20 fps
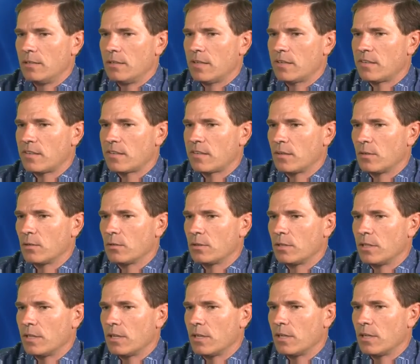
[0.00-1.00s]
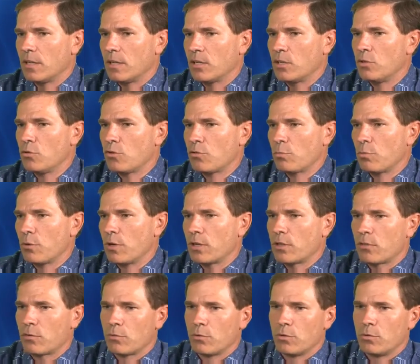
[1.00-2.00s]
necessarily a huge
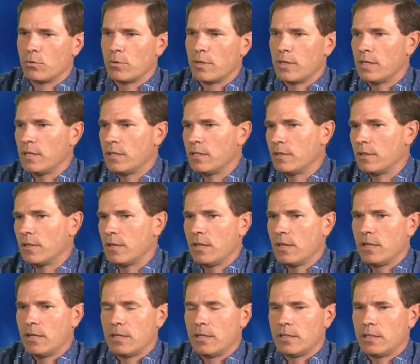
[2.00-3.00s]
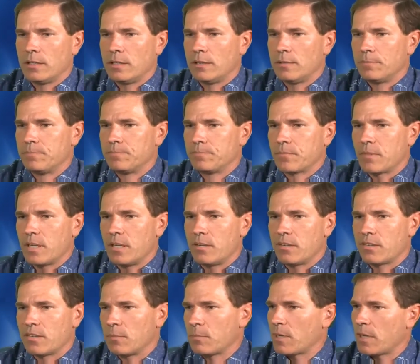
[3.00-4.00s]
breakthrough in
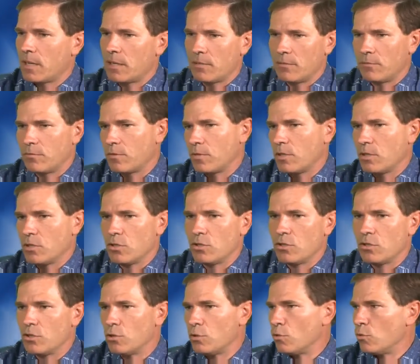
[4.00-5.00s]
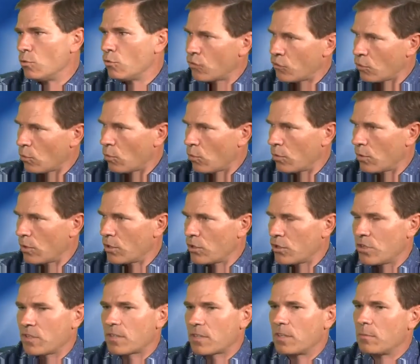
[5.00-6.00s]
some kind of new
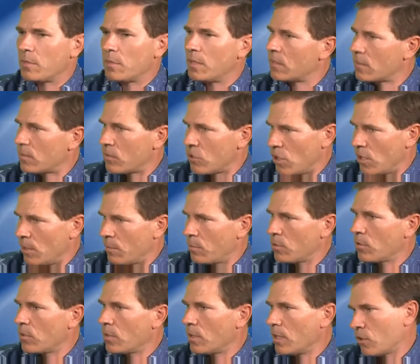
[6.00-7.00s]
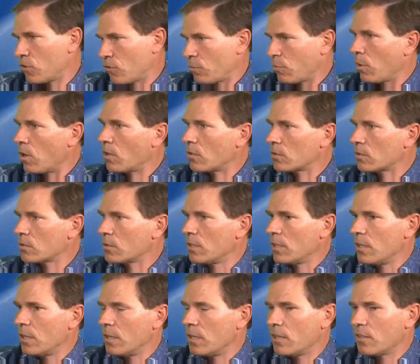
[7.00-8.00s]
storage. It's going to be cheaper and smaller,
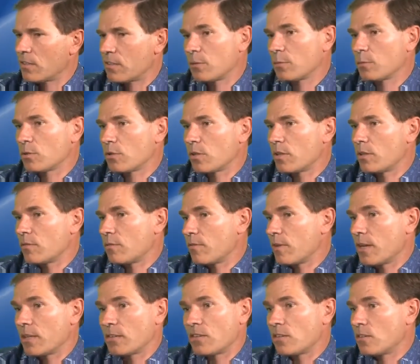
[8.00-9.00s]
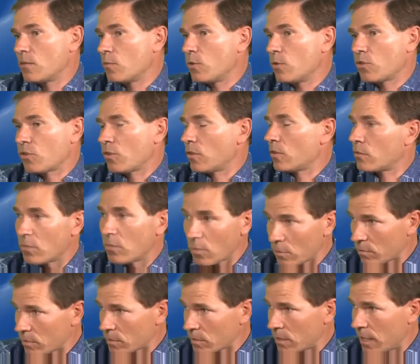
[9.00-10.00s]
similar to the advances that we saw in
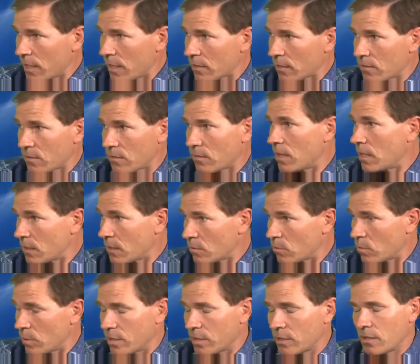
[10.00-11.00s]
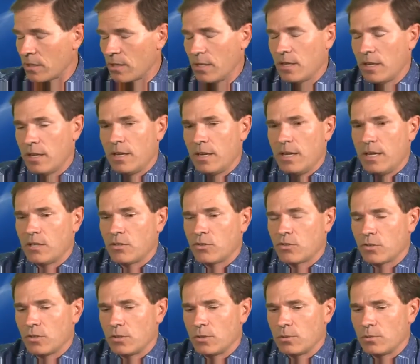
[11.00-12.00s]
photovoltaics and in wind. And
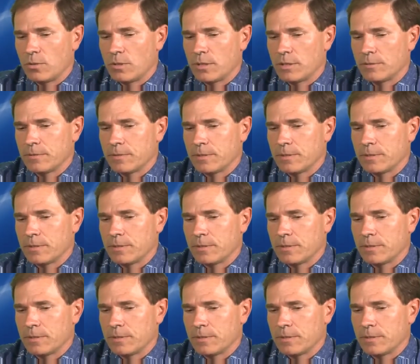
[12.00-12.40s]
so